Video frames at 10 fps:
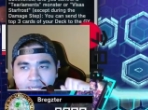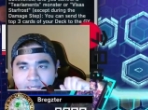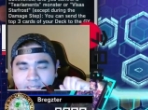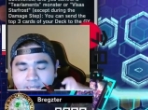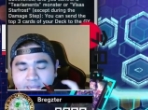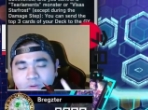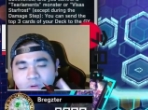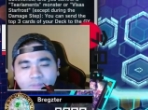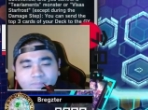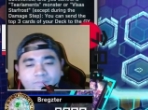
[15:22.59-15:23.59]
the Kaleido
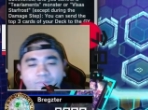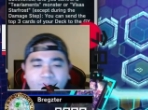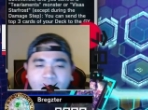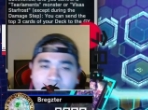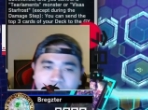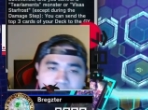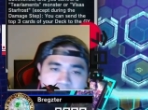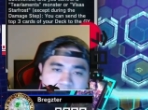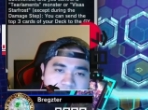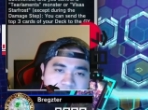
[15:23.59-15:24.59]
Heart.
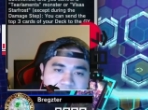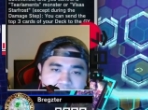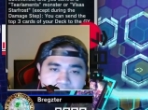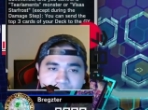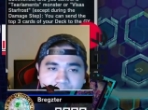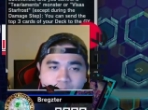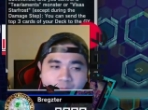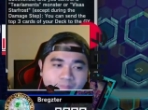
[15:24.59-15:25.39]
There we go.